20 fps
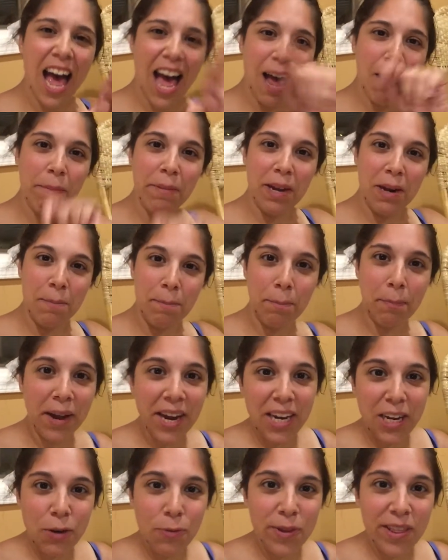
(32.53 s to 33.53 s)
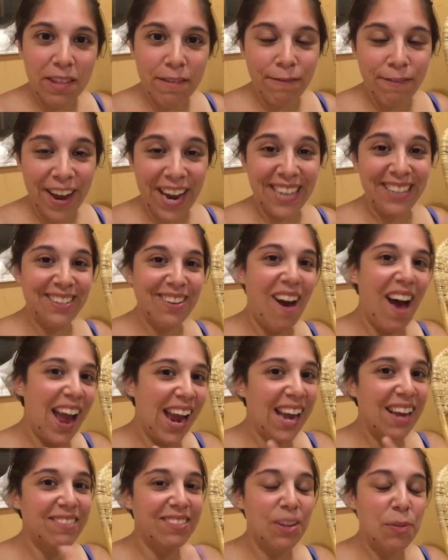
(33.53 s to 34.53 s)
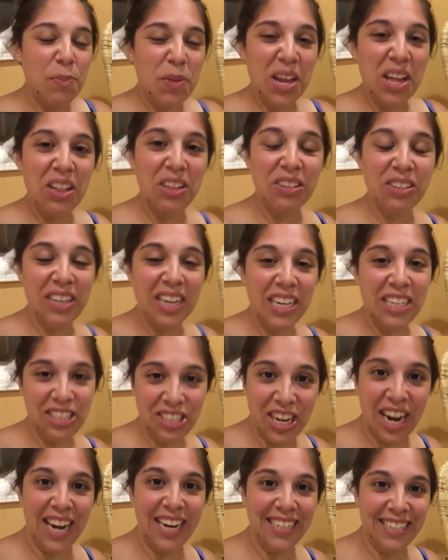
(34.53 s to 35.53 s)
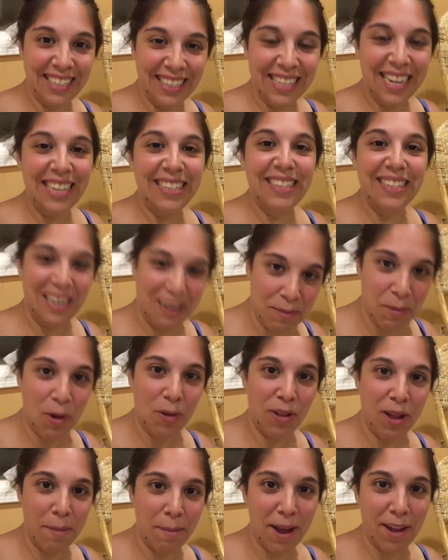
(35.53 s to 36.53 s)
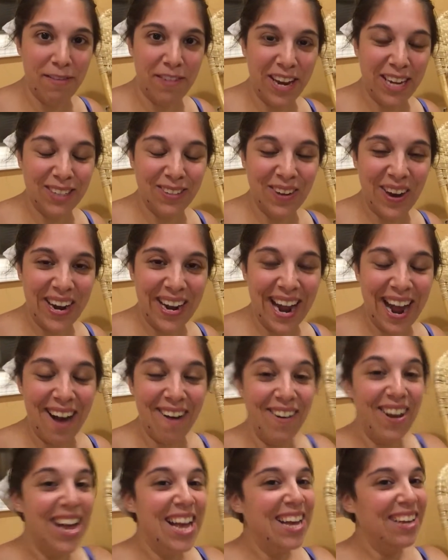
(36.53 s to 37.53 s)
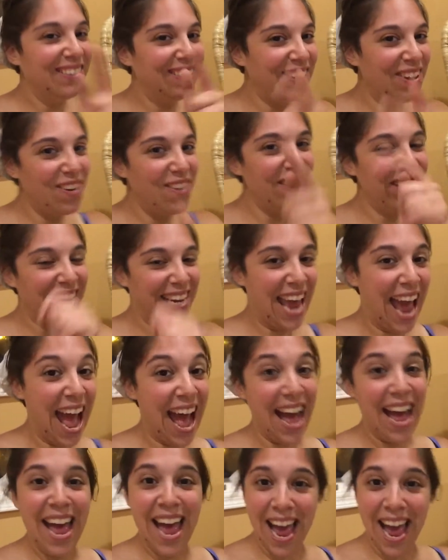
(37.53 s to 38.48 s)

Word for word: I'm gonna bite you in the face. So I have something that looks like a giant disgusting mole on my face right now. So yeah.